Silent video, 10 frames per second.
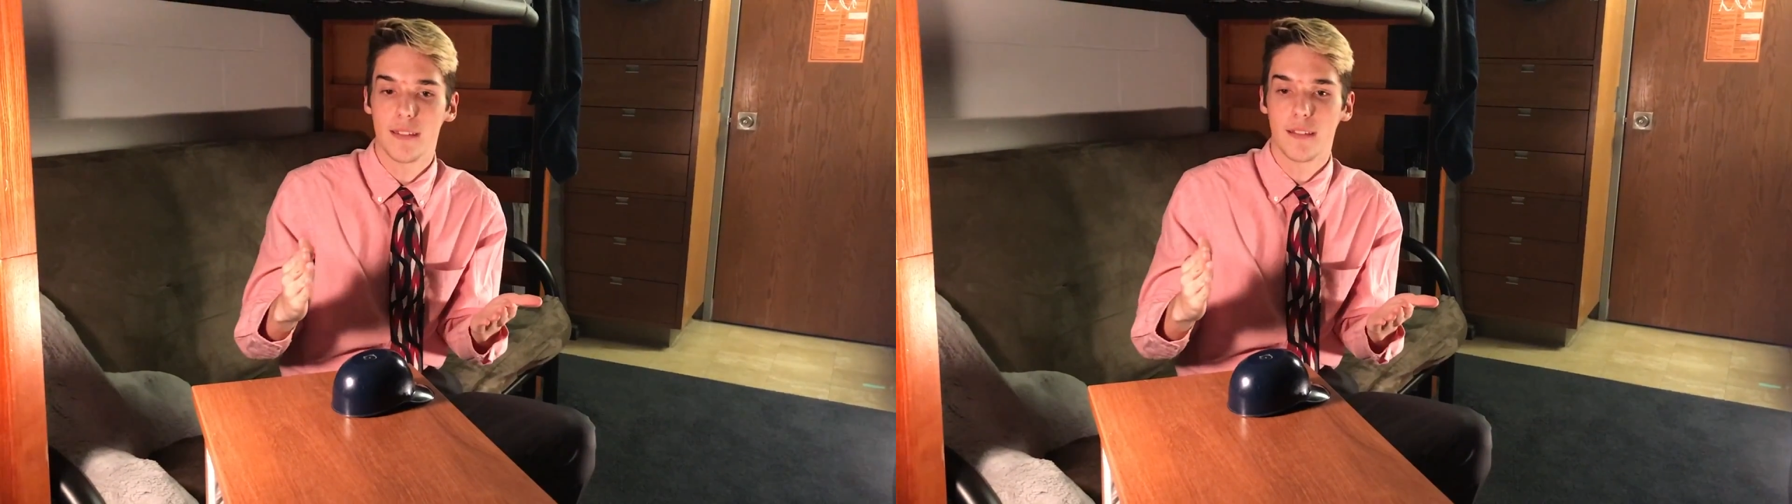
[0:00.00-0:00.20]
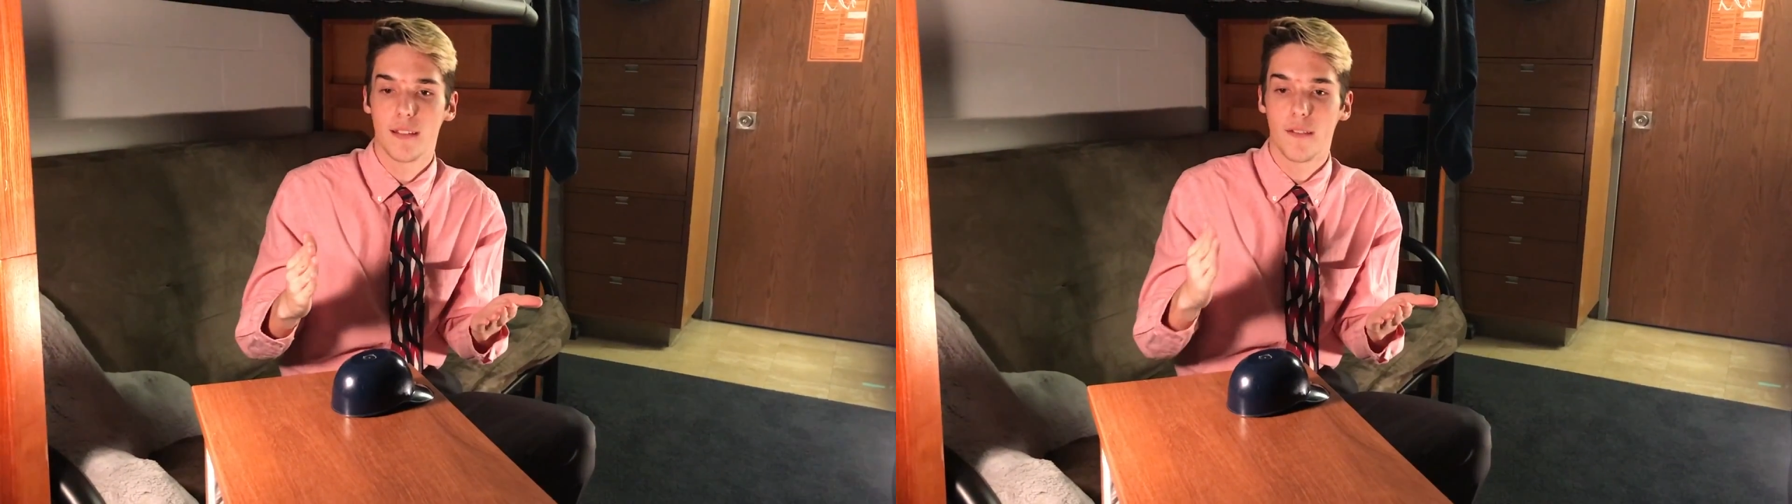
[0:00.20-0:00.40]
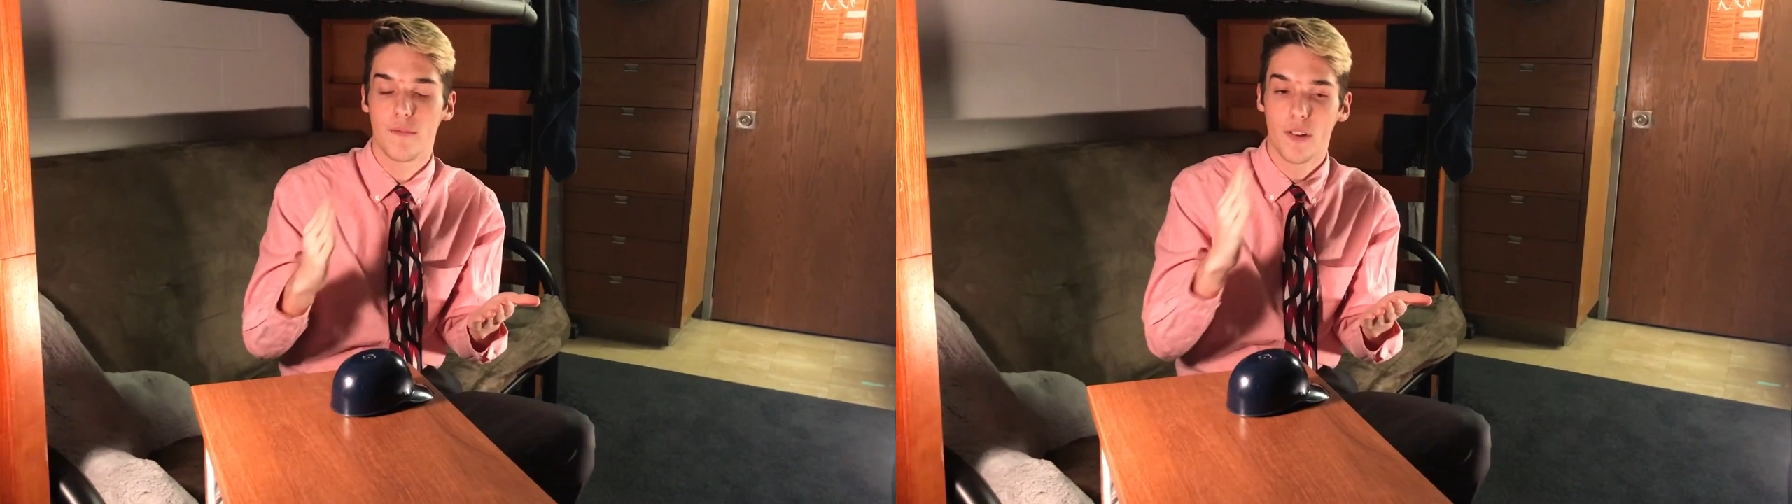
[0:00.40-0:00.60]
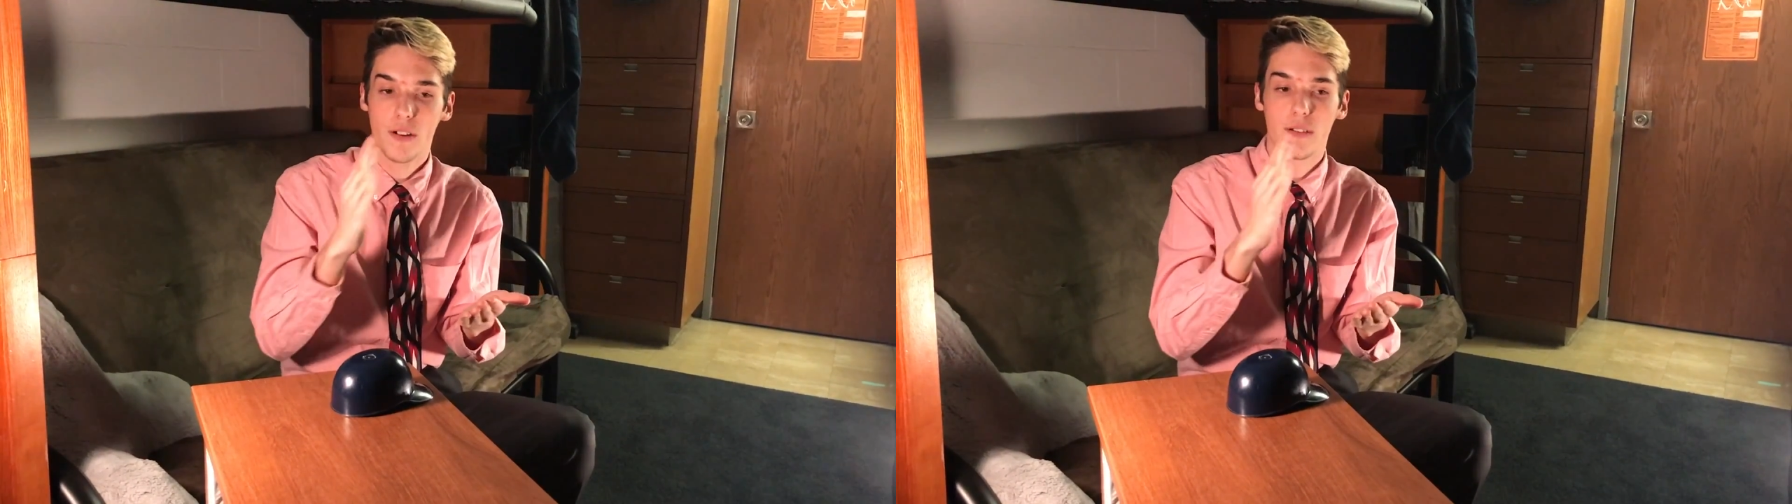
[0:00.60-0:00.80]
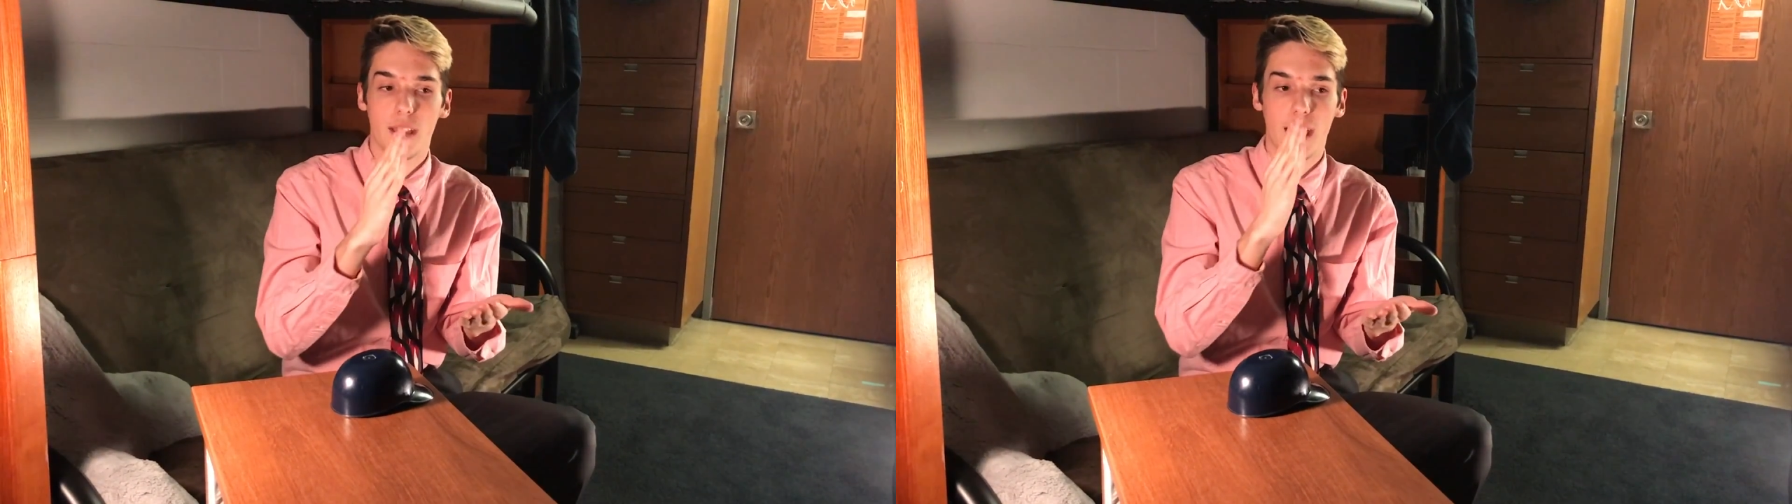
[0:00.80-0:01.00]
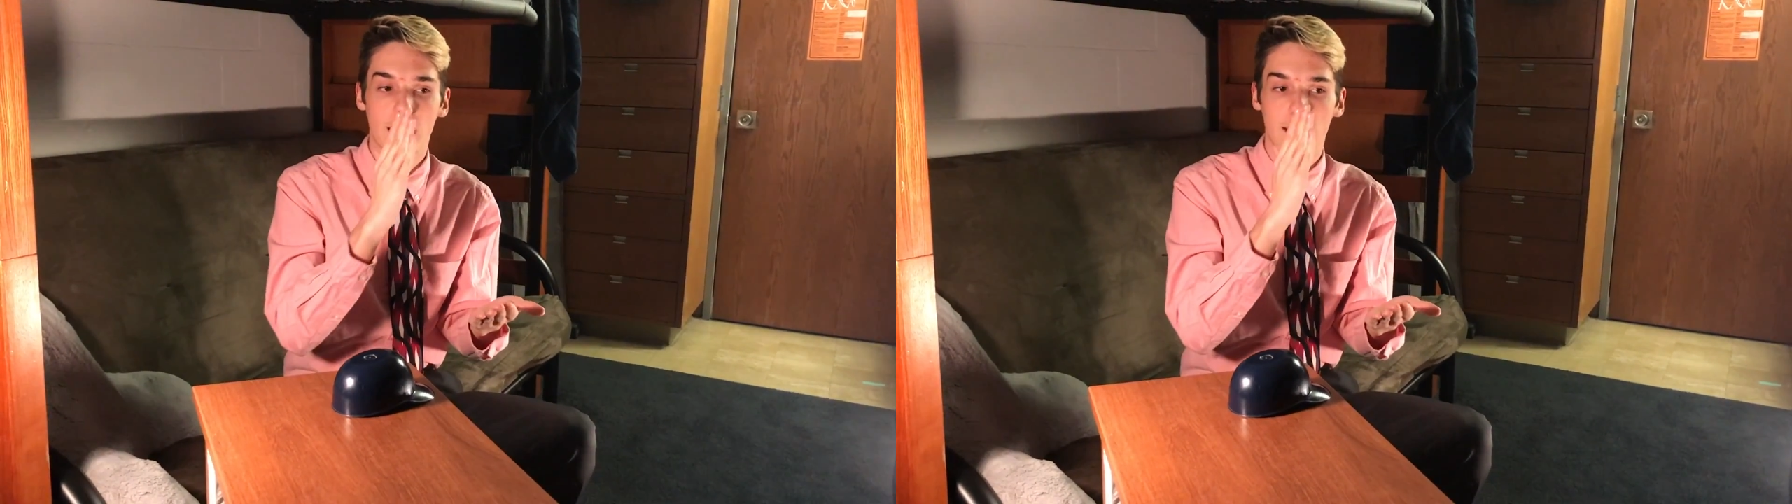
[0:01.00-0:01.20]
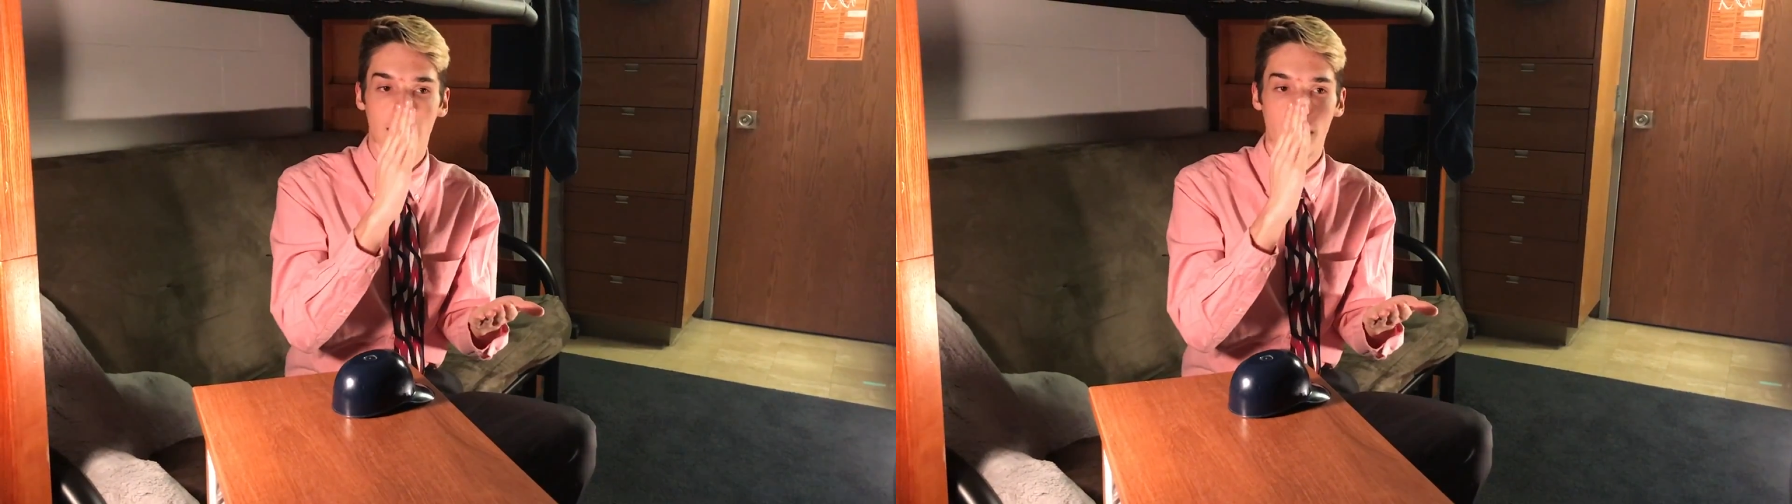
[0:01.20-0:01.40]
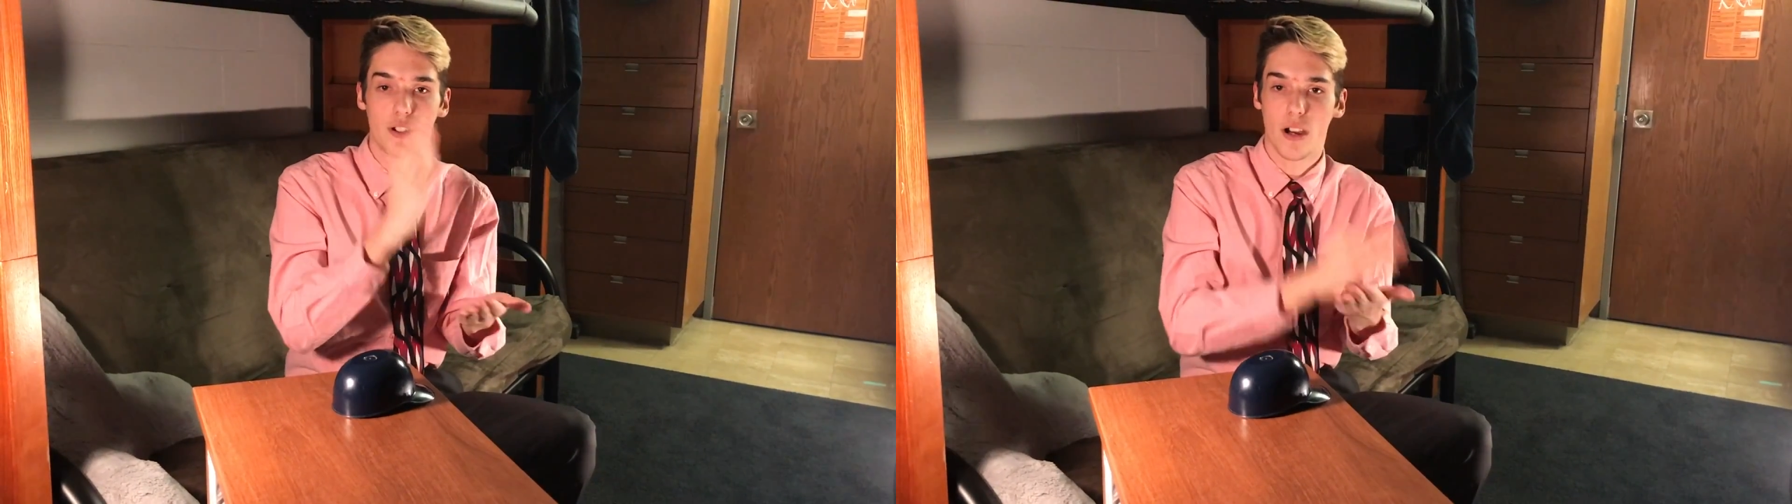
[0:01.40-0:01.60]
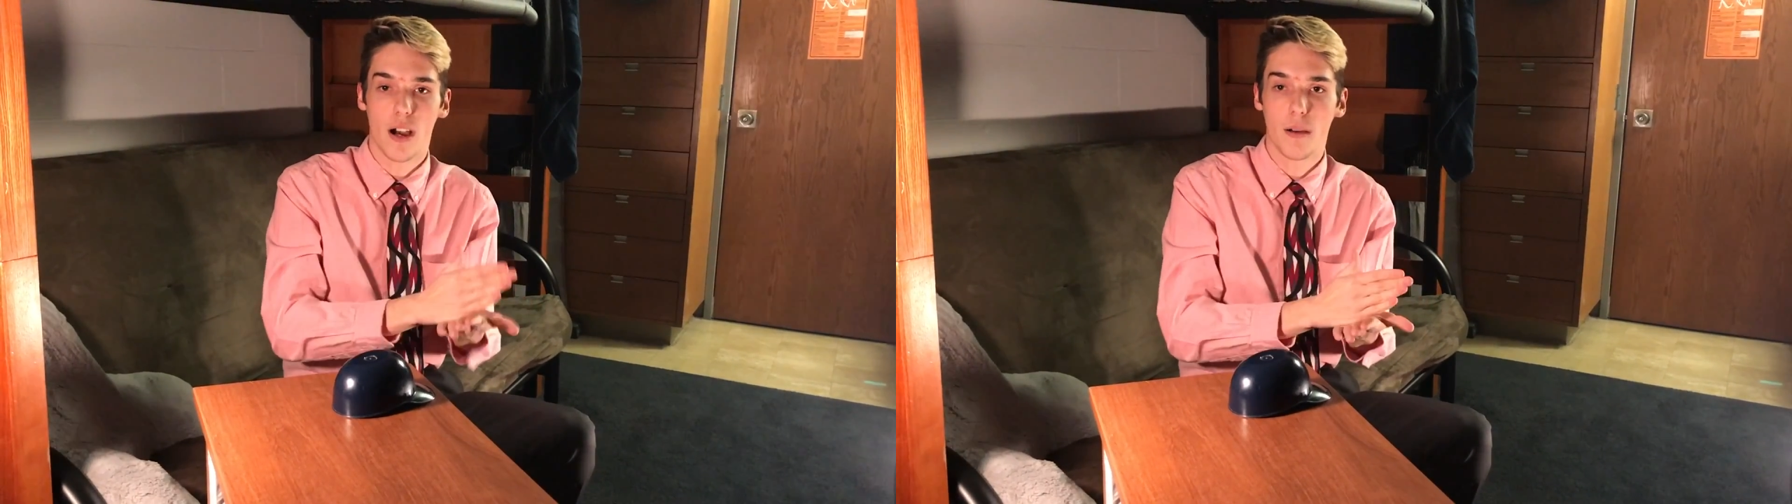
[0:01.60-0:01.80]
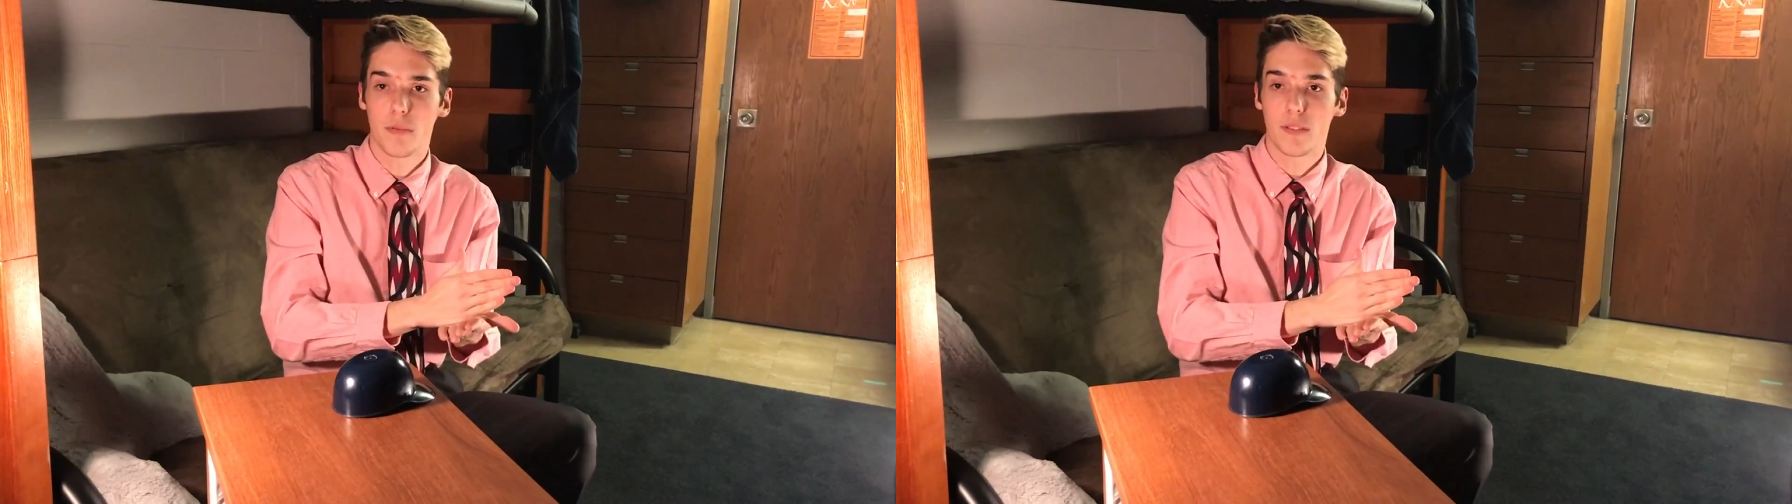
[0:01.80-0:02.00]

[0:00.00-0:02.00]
And first I had to get a job